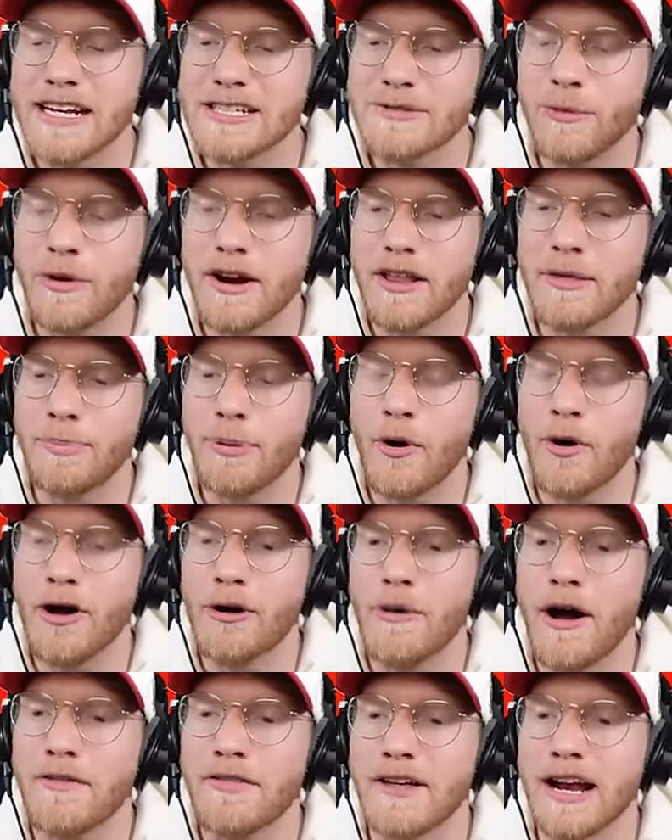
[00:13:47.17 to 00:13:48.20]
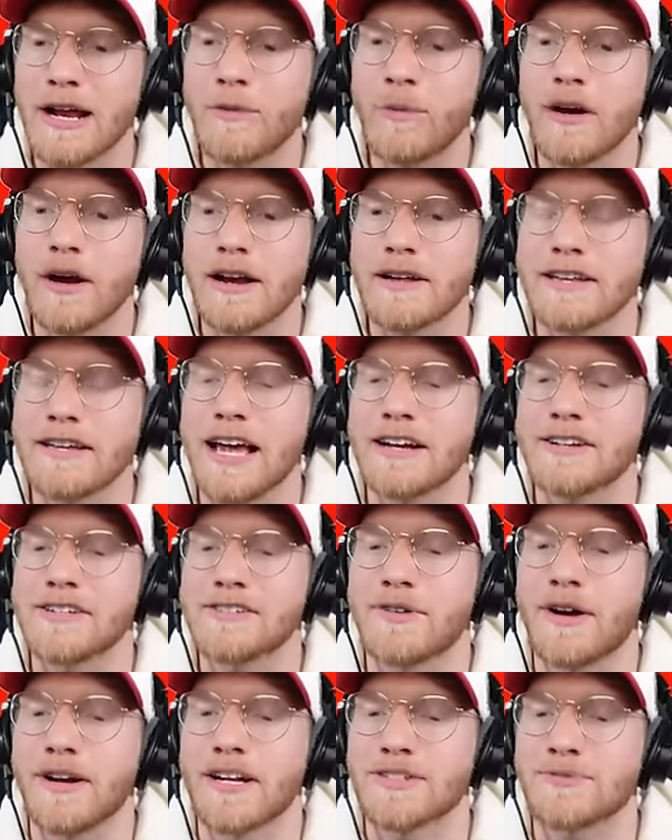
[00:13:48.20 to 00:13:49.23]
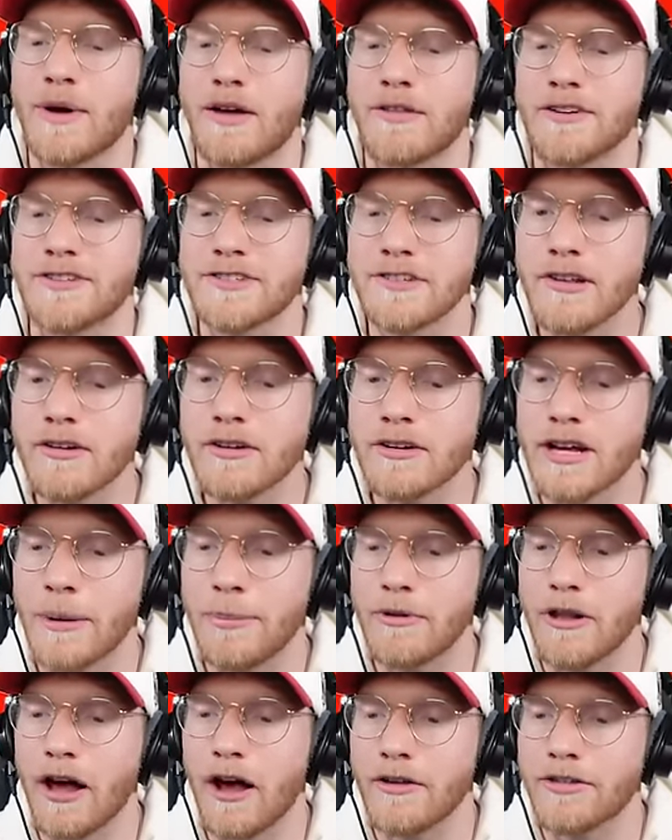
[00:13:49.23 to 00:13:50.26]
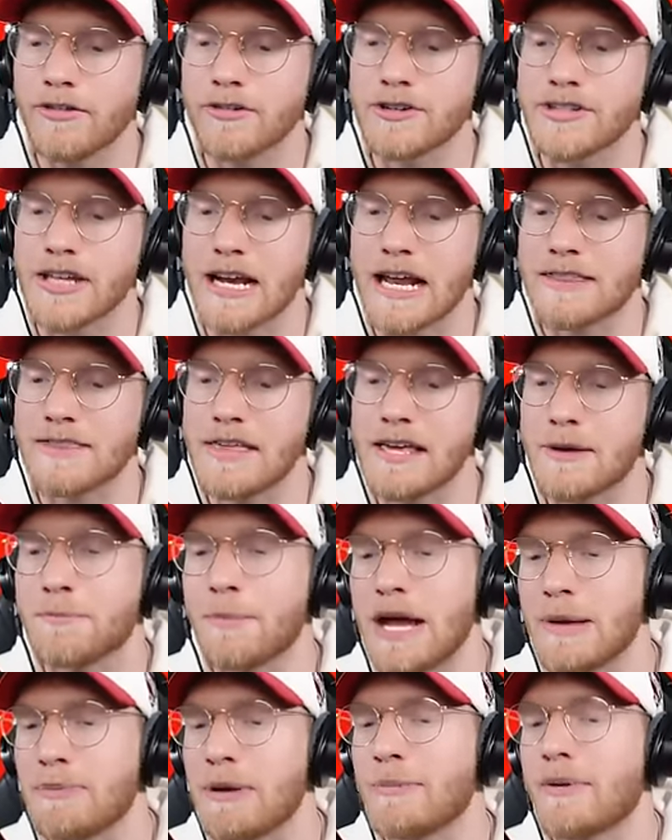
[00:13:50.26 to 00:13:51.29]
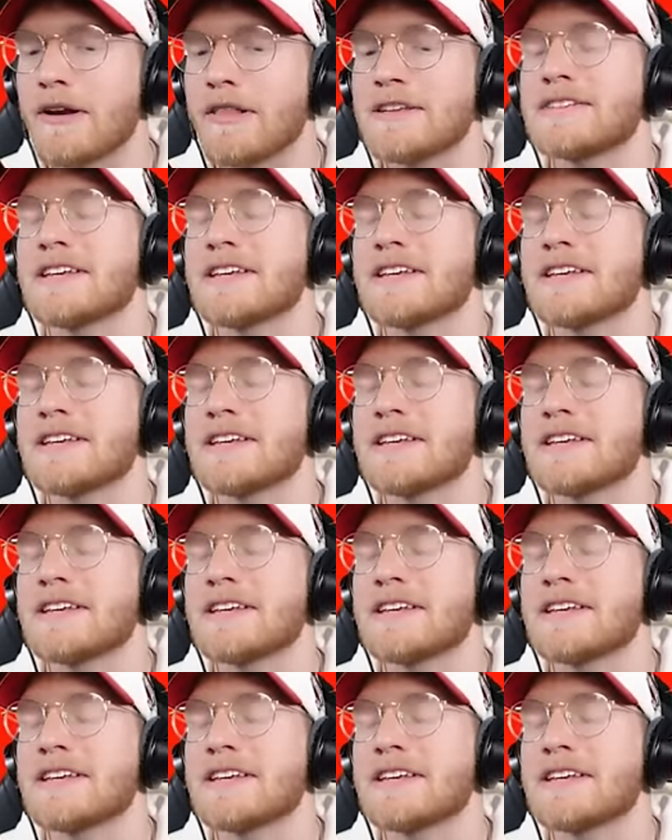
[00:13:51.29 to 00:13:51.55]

is one of the Pokemon that I wanted to catch this round as well. There's still a couple others that I think might be better than